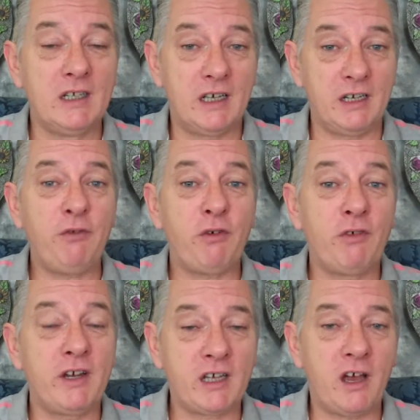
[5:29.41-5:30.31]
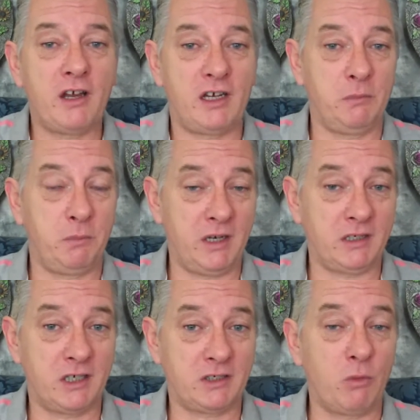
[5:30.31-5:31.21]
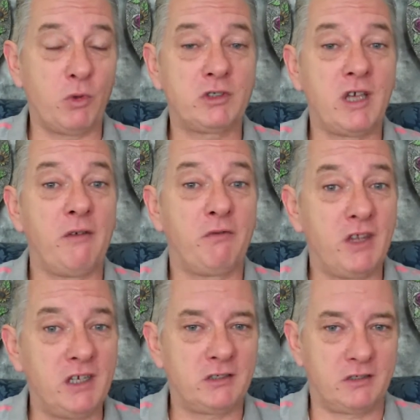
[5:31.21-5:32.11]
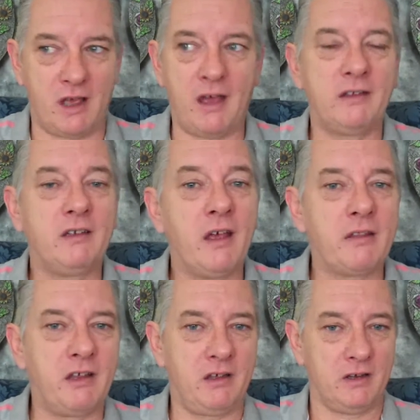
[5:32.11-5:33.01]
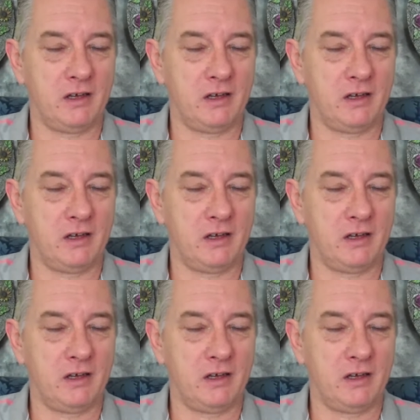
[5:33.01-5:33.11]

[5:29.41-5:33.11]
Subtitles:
And if a reincarnated being says, I want to have this, that and the other